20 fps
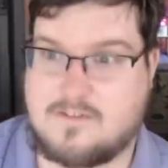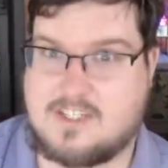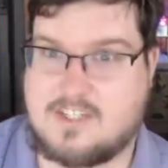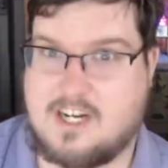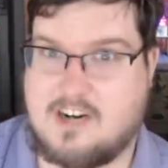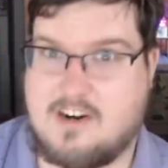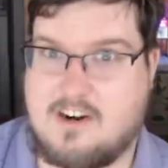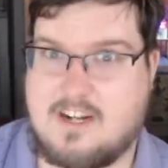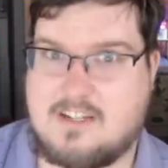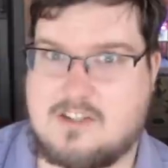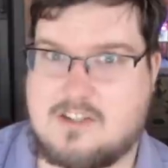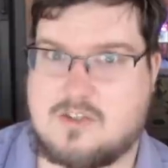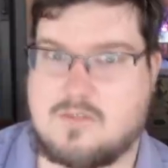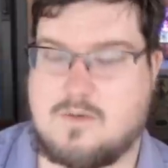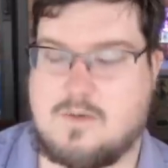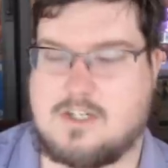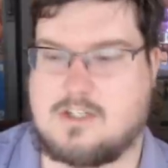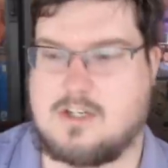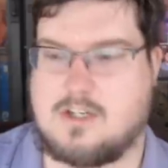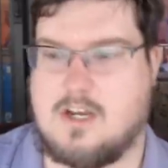chariots,
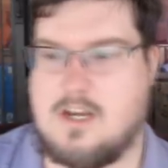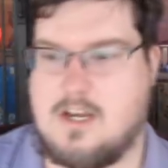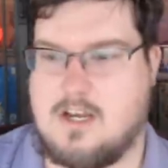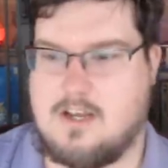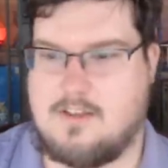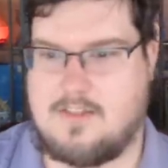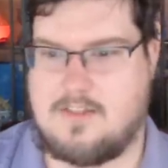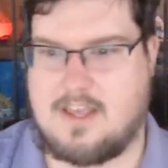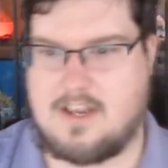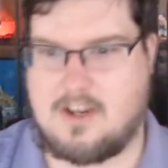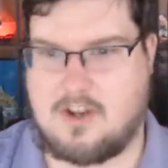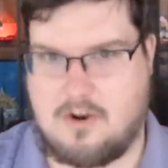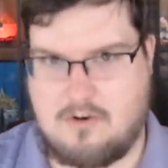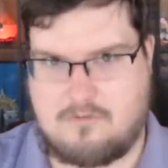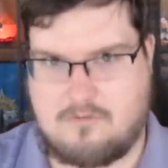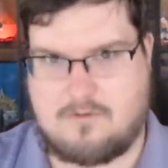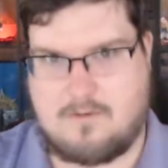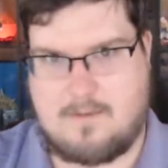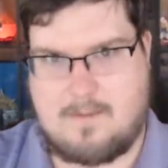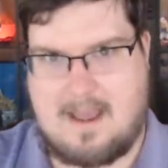which they go
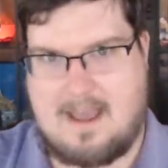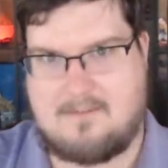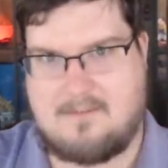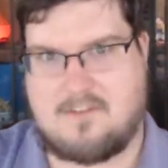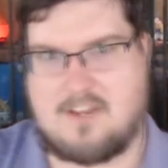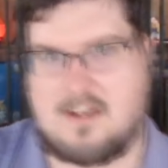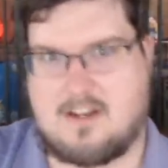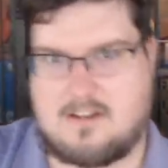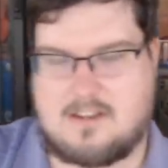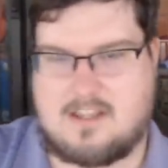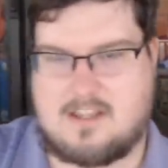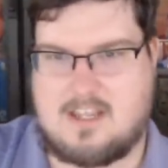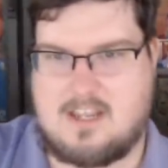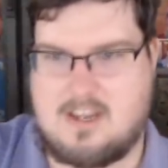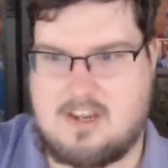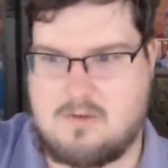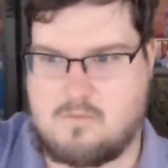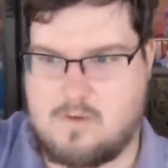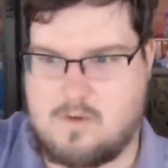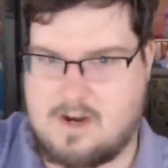from having
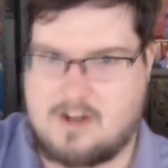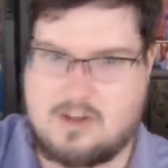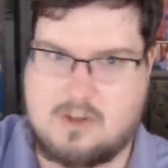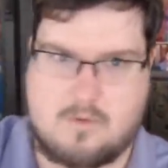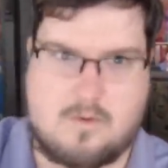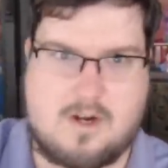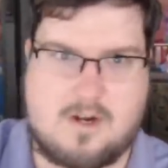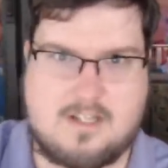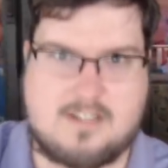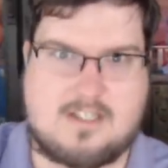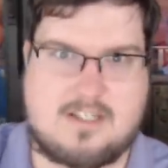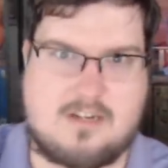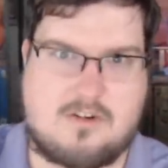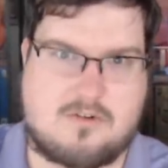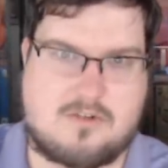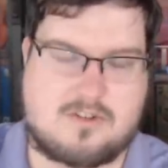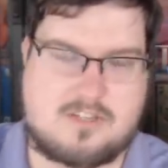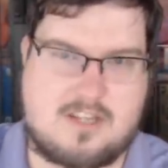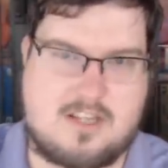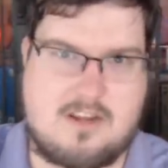the regular ones that
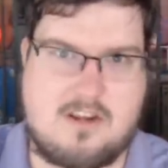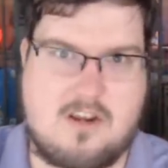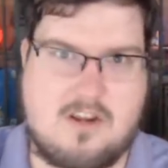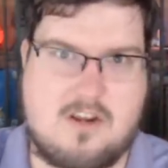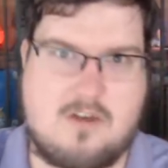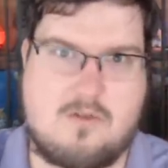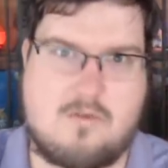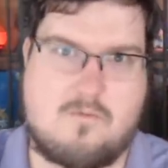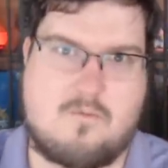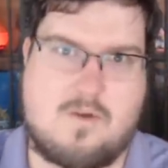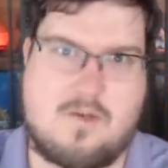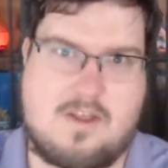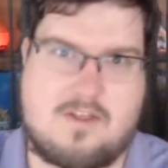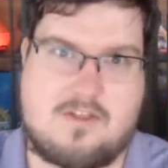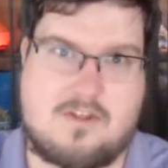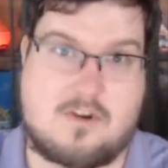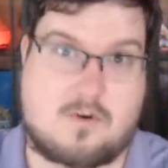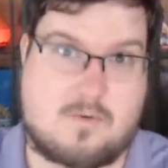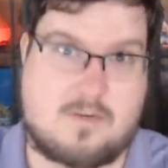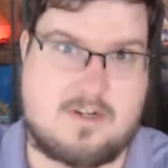you'll see with
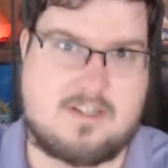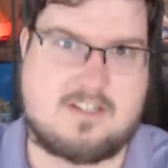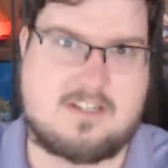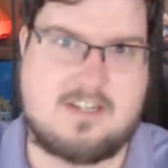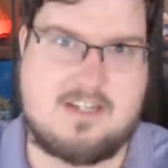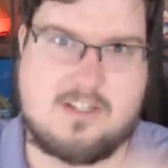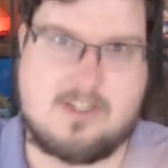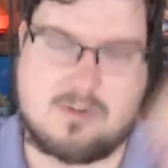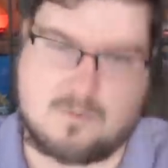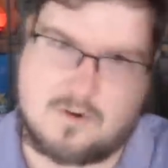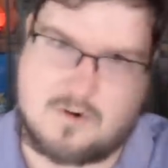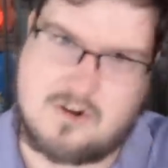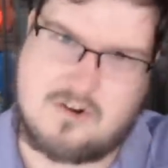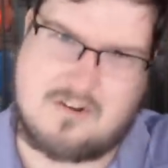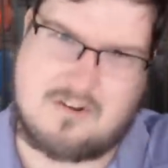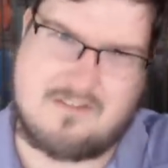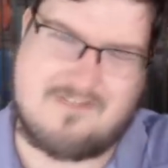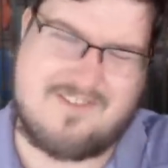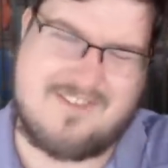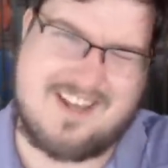the Greenskins where you
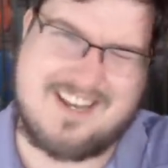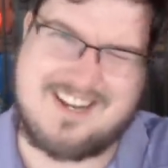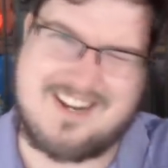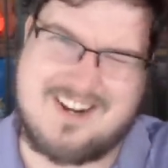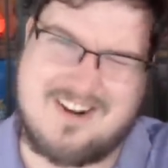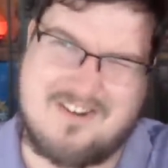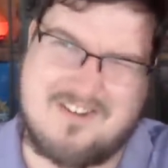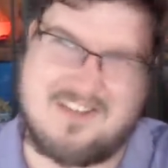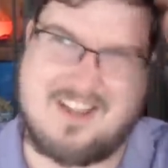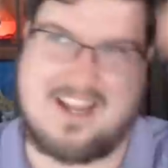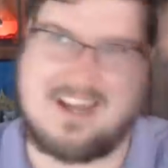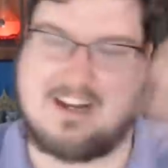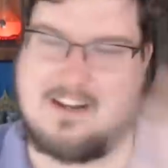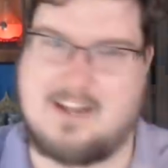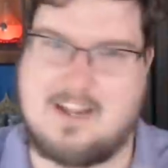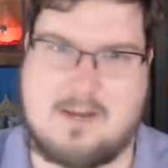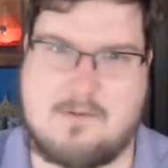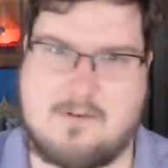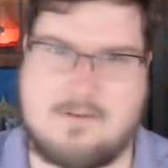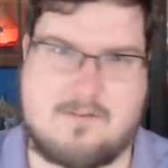can fit, you know, like
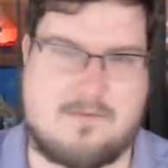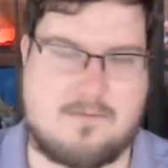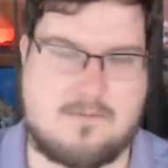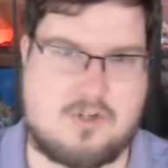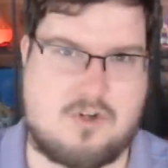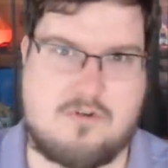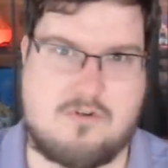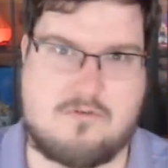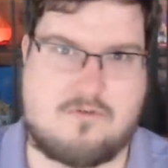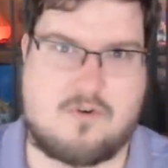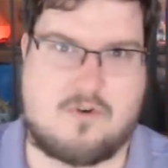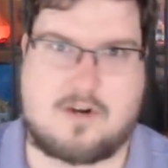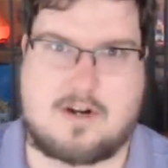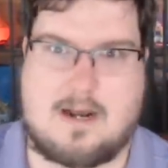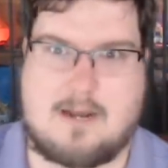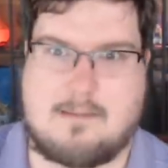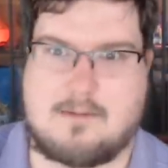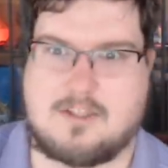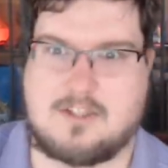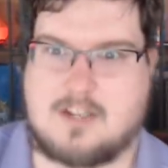anywhere from 2 to 4
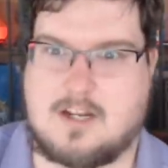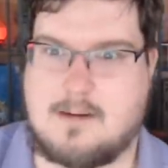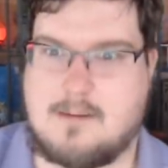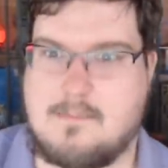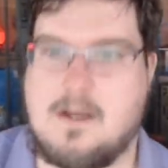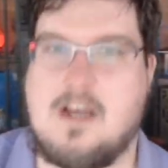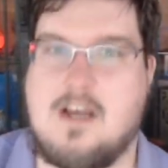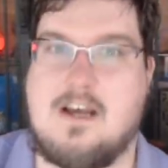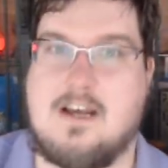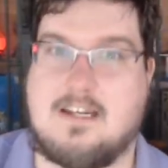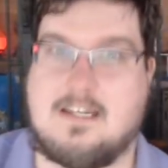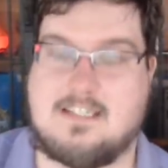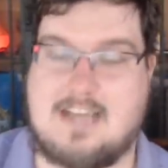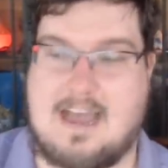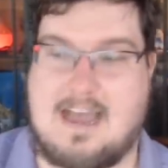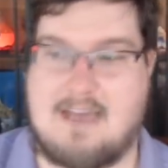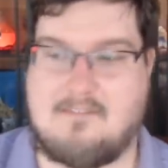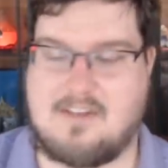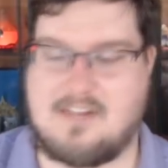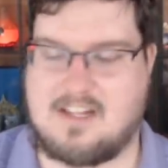goblins on them, to
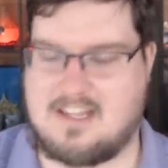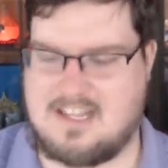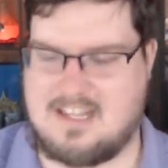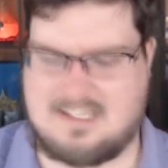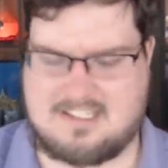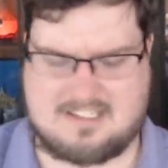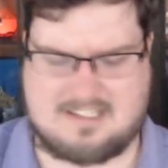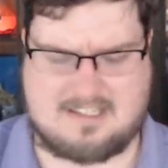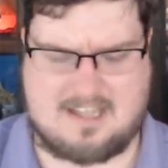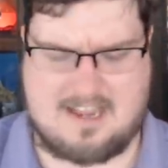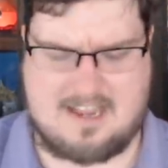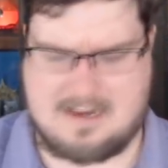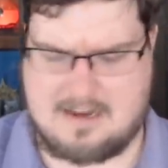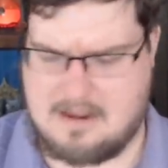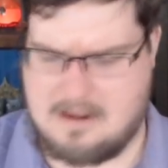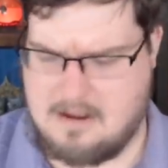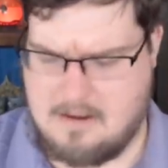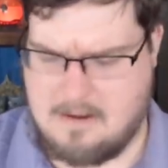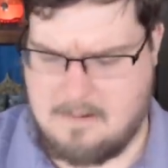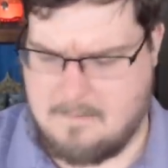having these like
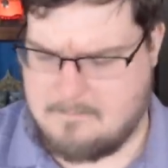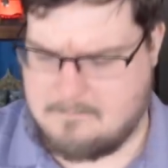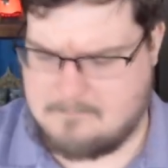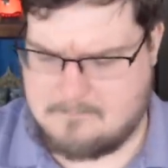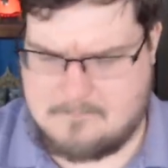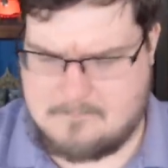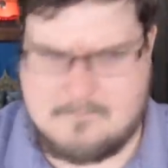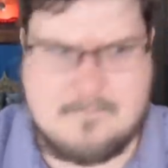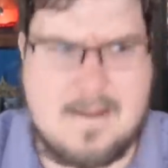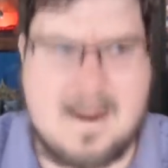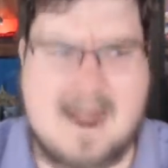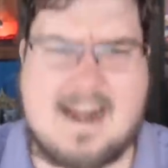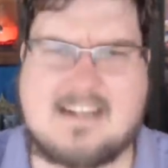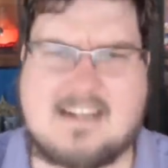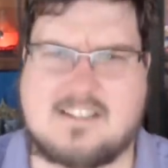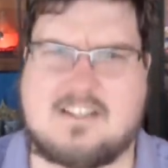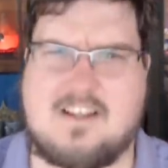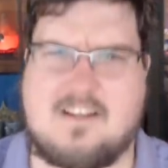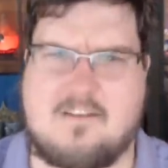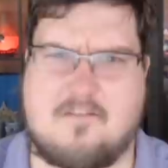
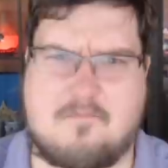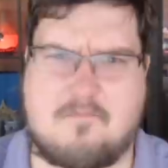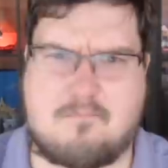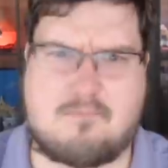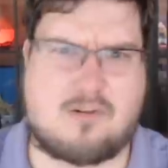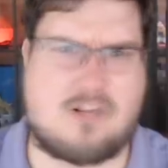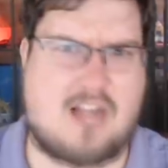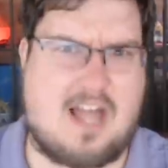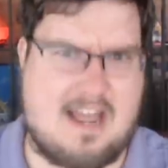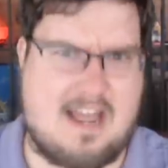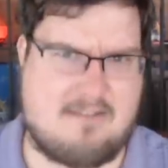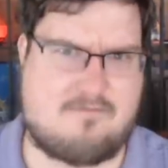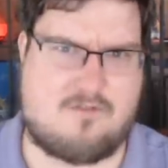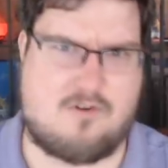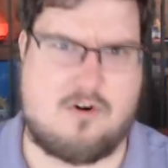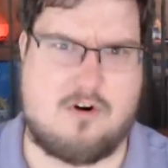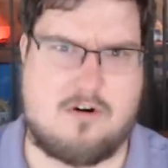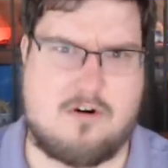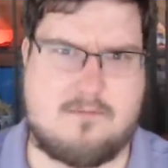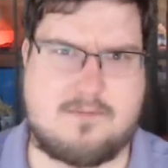massive
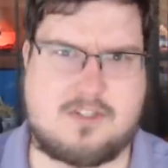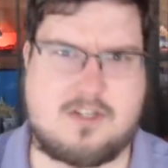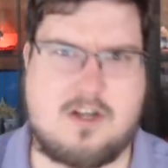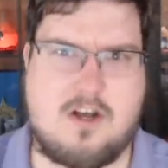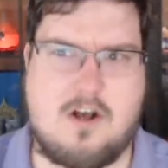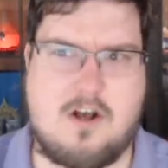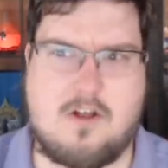platforms.